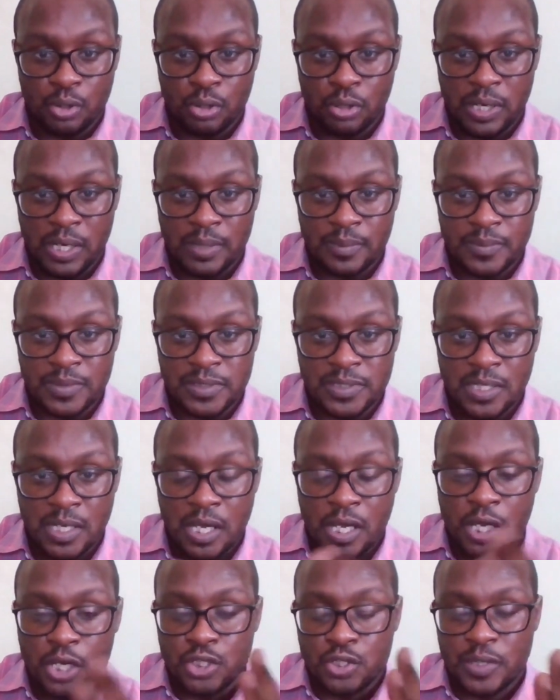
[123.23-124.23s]
programs.
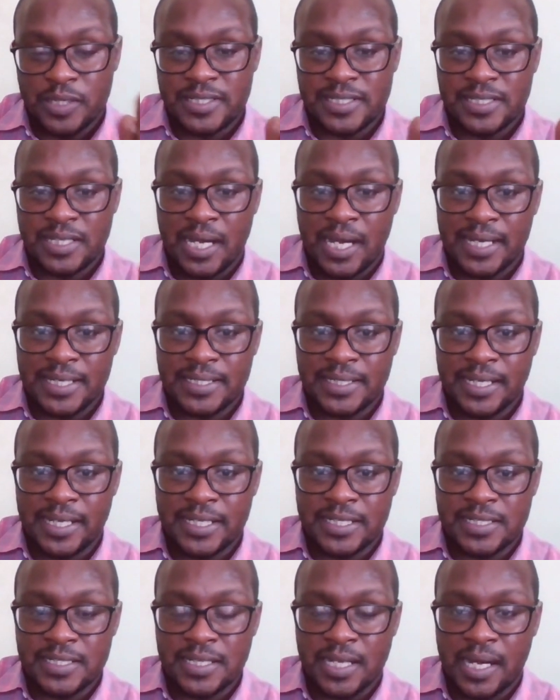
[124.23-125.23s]
So it's not
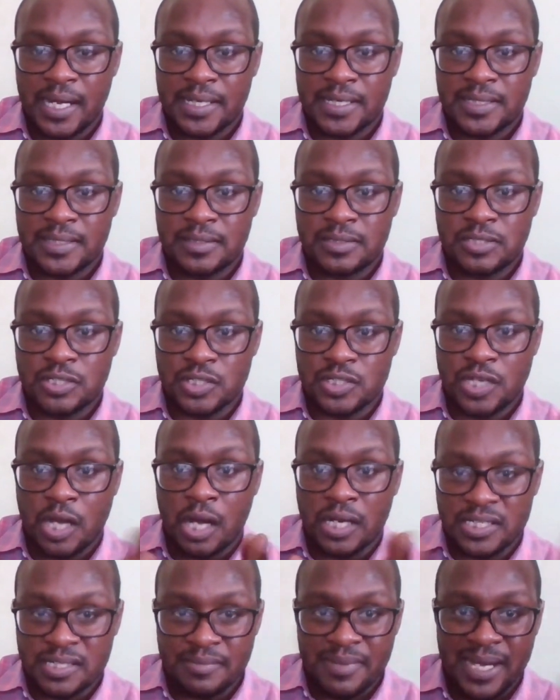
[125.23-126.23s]
just
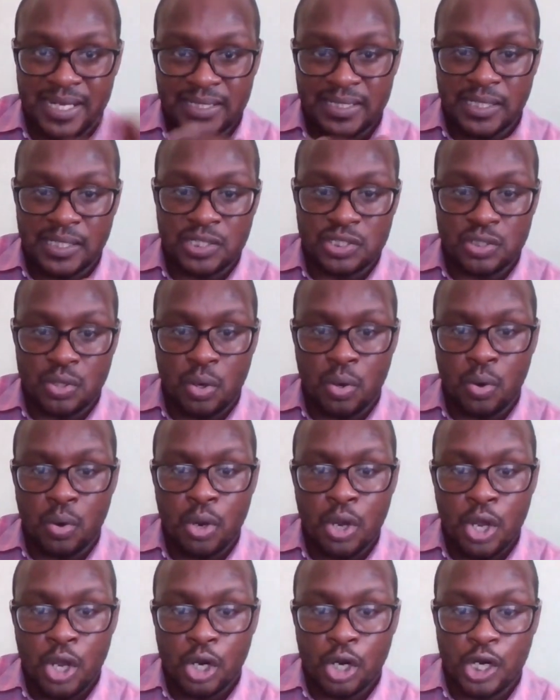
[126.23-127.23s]
automatic.
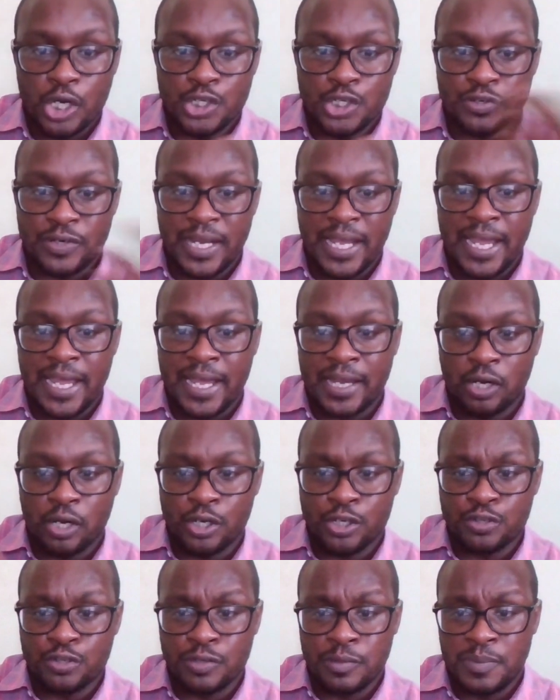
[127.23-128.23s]
So country A and
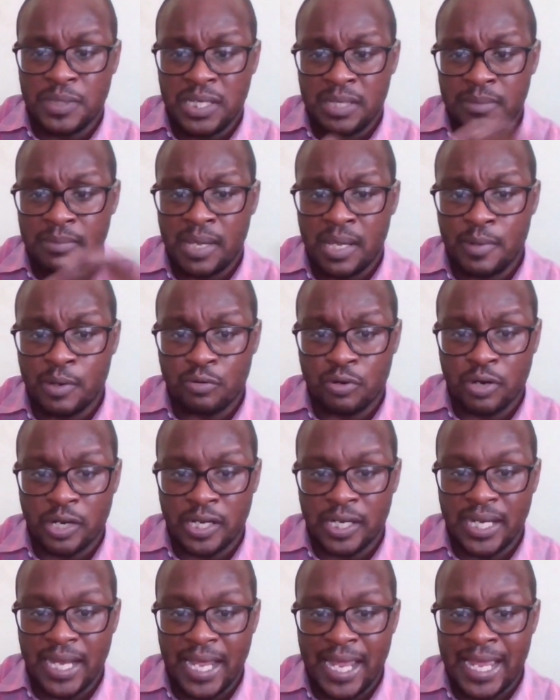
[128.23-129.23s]
country B may be
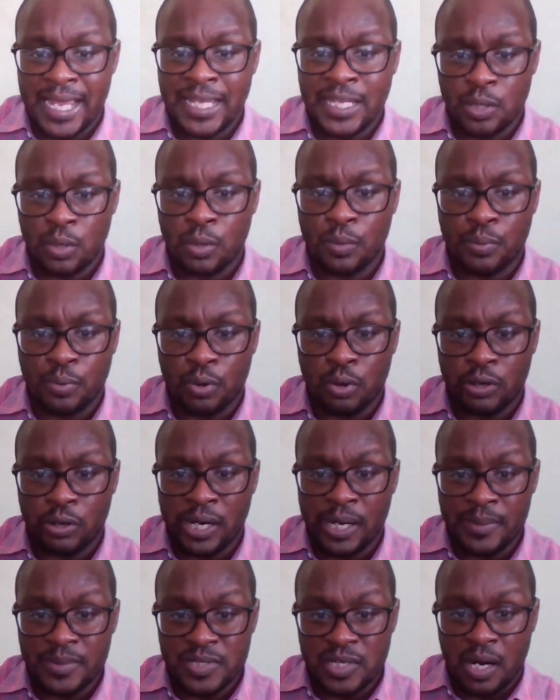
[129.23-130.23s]
running AEO
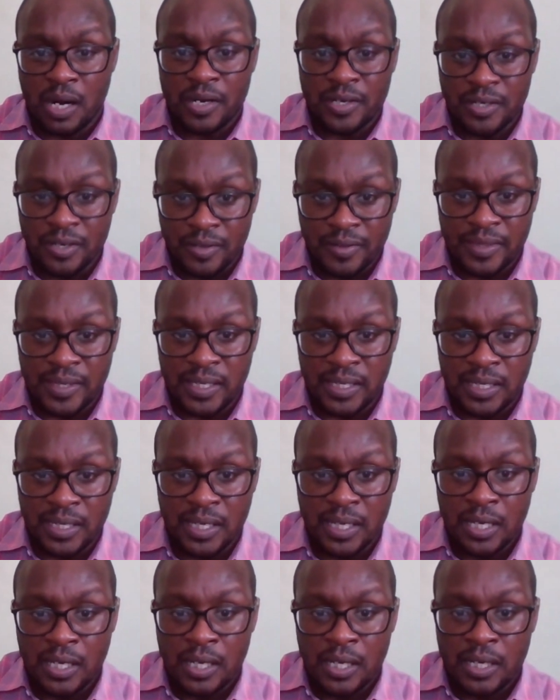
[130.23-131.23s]
programs under the
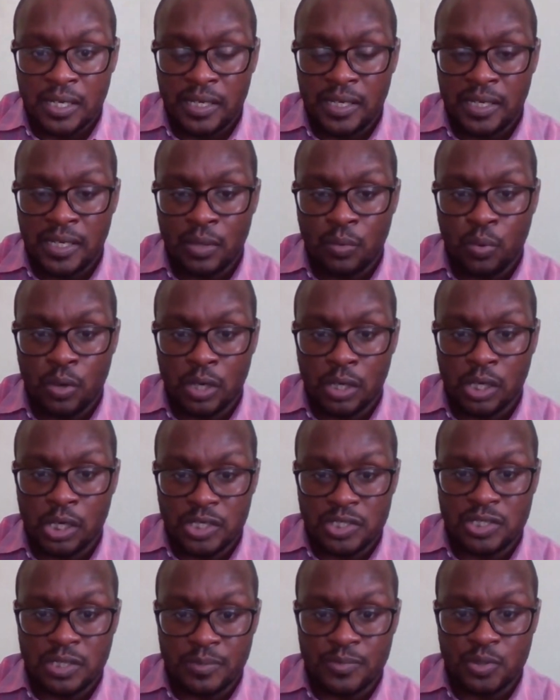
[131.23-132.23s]
World
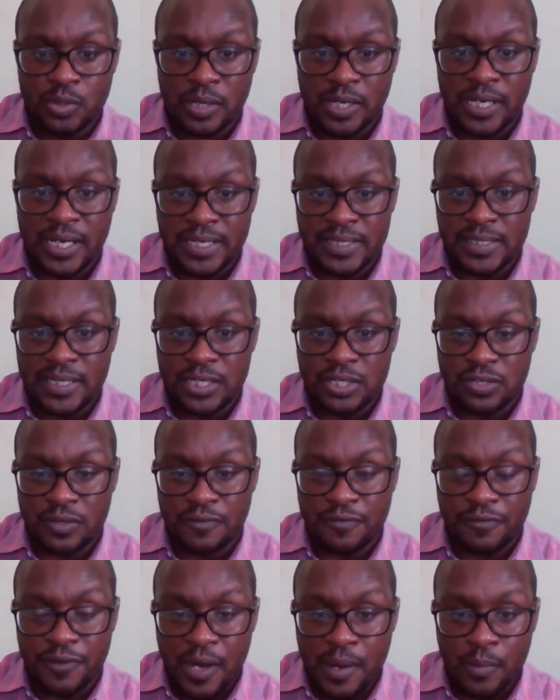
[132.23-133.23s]
Customs
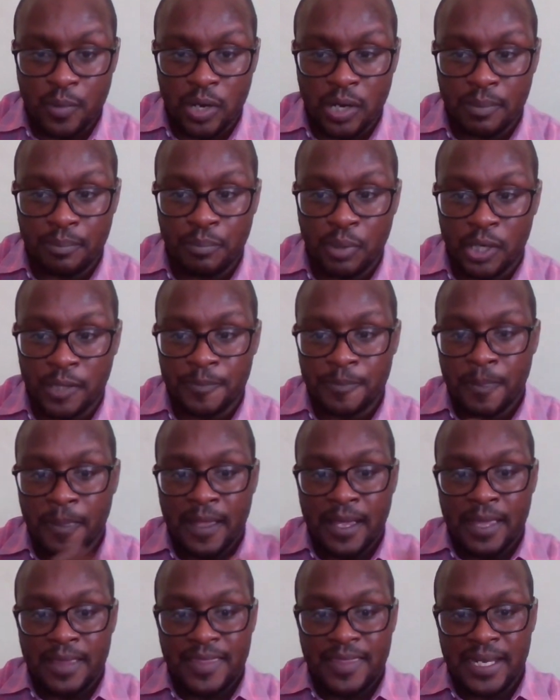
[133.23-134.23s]
Organization framework, but
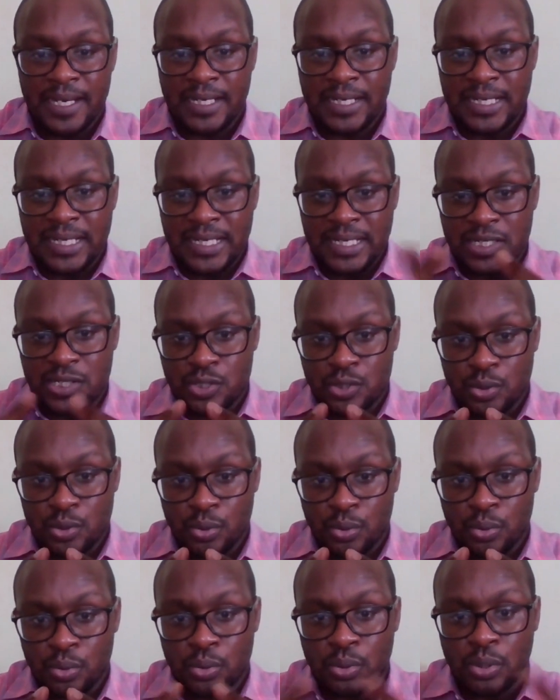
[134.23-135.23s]
they need
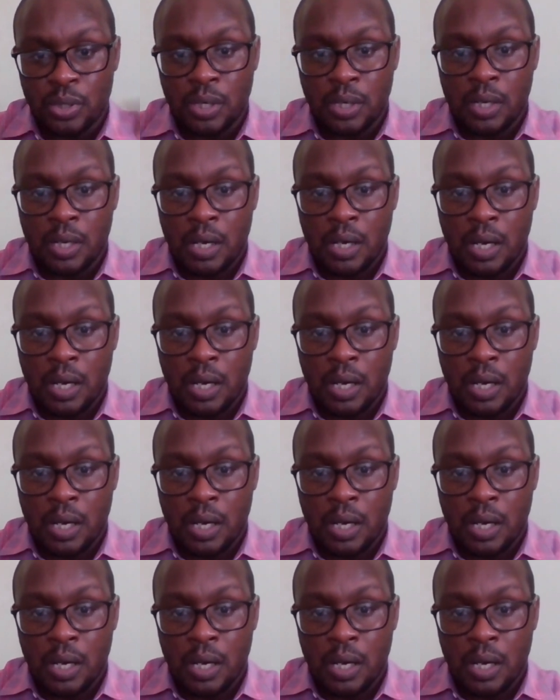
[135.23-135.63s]
to